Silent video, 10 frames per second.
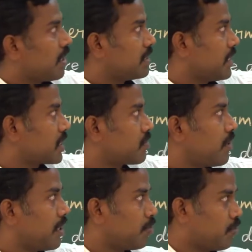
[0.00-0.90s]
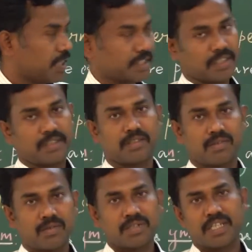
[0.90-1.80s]
and sexual reproduction.
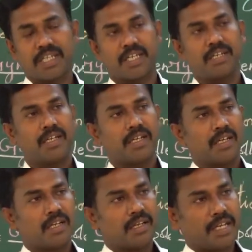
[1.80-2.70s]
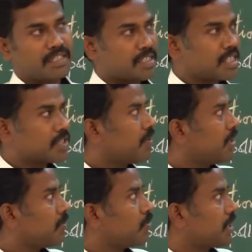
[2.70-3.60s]
Once again, asexual
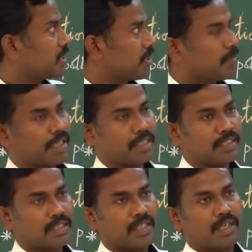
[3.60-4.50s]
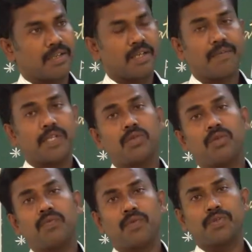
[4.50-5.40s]
reproduction means the
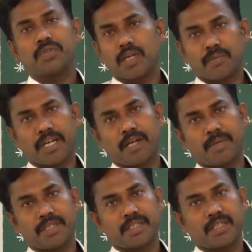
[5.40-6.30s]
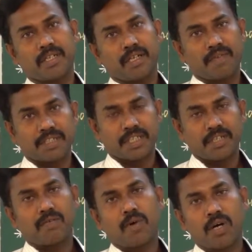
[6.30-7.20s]
without fusion of gamete which
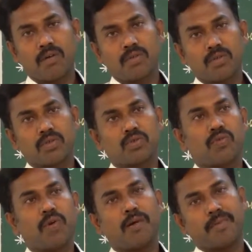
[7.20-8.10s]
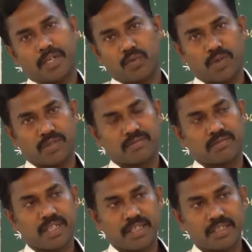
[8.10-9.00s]
involve to form young one.
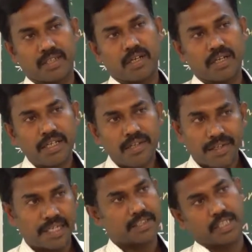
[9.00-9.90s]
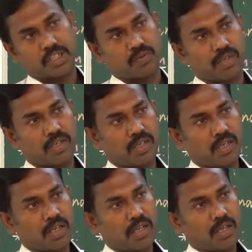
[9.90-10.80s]
That is called asexual.
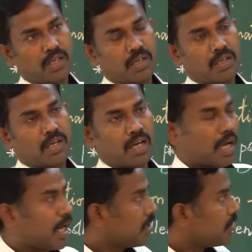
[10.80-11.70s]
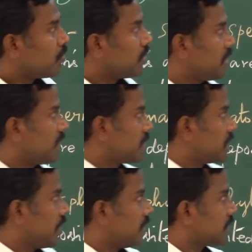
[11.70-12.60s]
Another one is
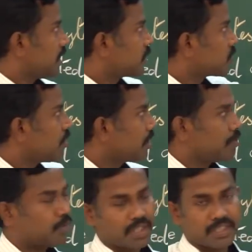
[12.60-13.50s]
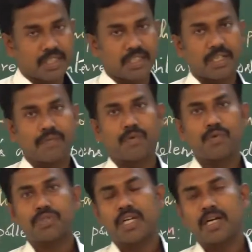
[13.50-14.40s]
the sexual reproduction, the
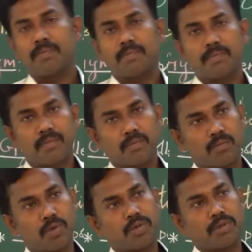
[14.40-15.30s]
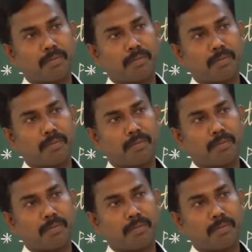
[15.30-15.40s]
fusion of both